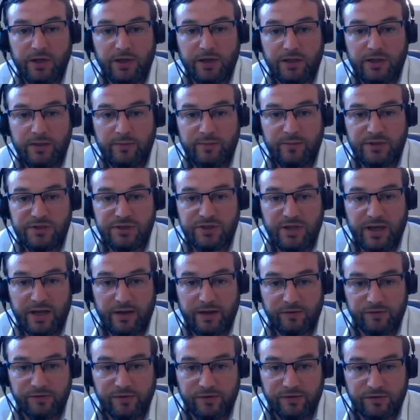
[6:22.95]
limited
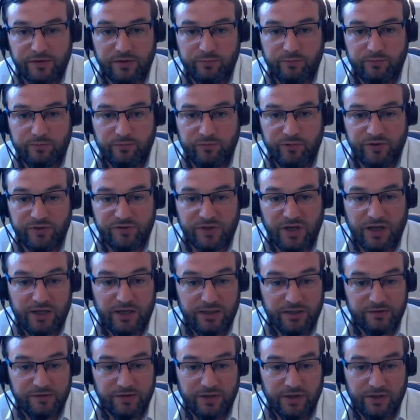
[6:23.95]
hours that some
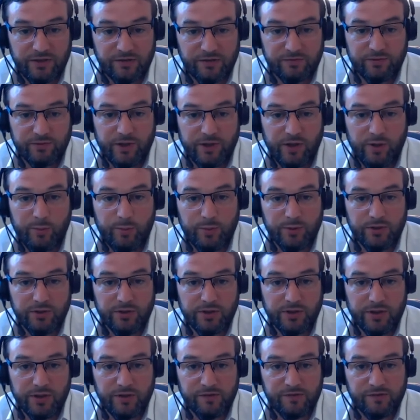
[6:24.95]
recycling centres were open
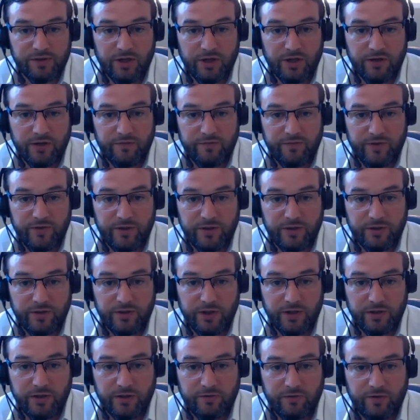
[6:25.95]
at the start of
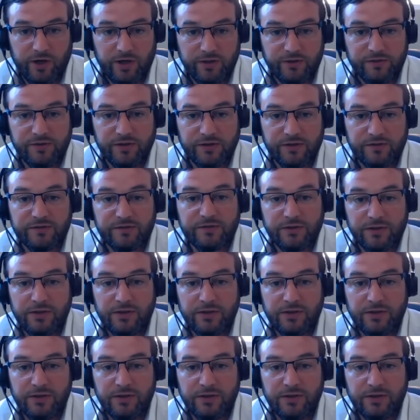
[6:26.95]
the crisis.